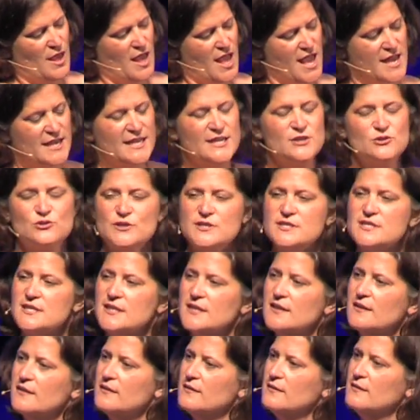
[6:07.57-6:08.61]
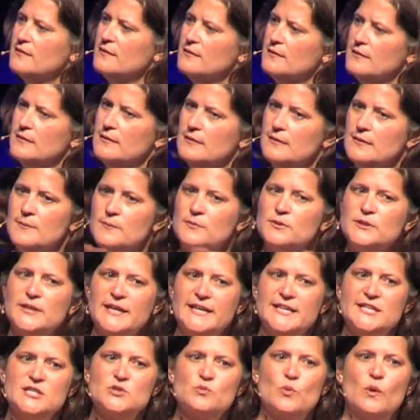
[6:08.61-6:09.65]
an interesting
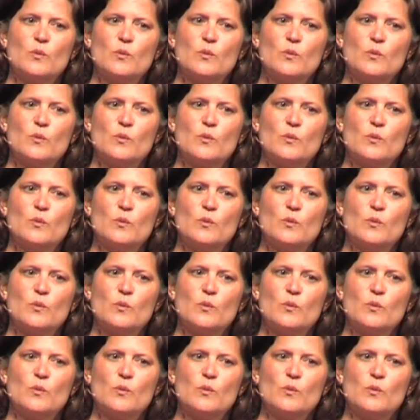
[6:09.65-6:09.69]
place